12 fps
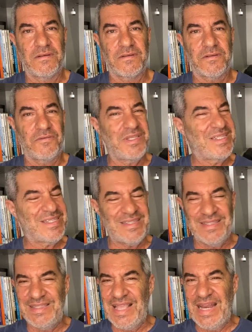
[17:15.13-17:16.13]
So this
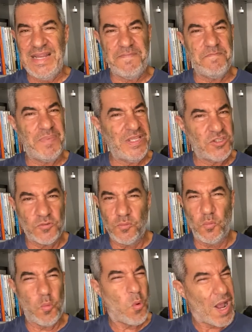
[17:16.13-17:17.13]
isn't any pitch
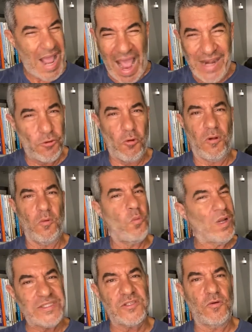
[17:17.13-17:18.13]
at all,
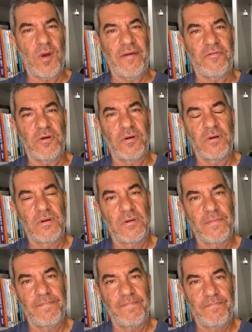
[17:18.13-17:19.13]
whatsoever.
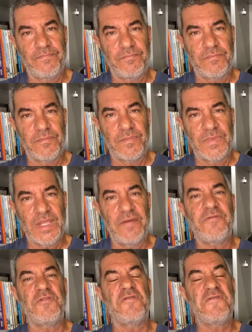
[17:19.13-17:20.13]

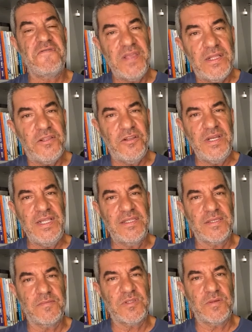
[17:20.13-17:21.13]
If you feel you need
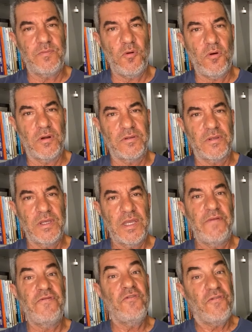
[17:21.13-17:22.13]
some support,
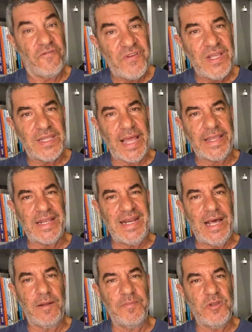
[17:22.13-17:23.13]
if you feel I can
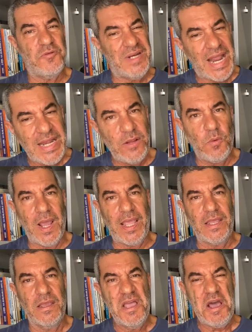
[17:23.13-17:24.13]
help you in any
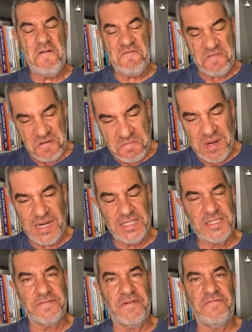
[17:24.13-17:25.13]
way, a few
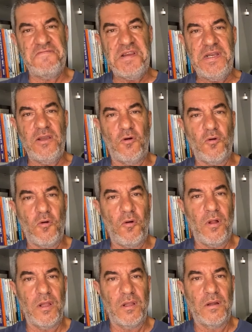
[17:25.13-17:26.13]
minutes of a video
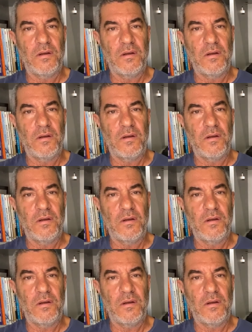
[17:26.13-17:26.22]
call,